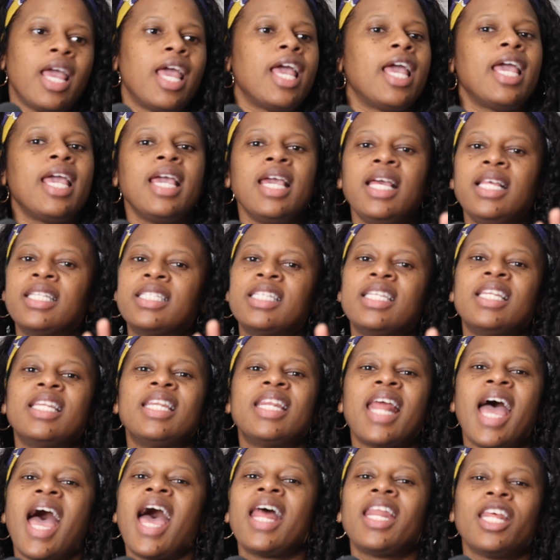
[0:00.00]
He's
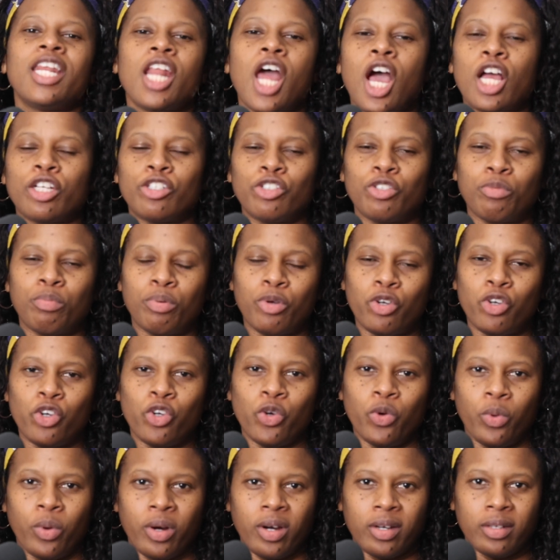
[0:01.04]
not an
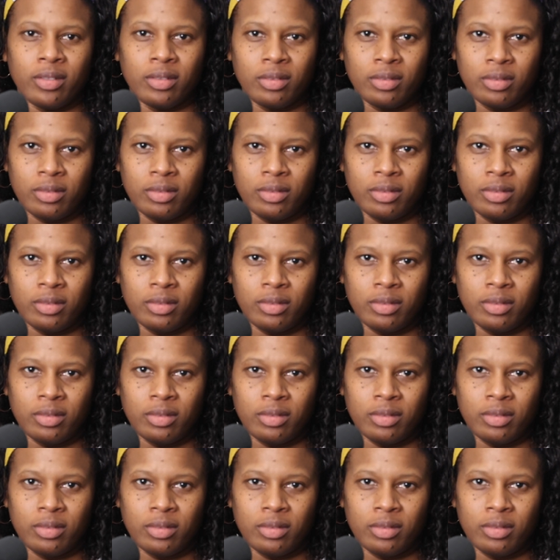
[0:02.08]
entrepreneur.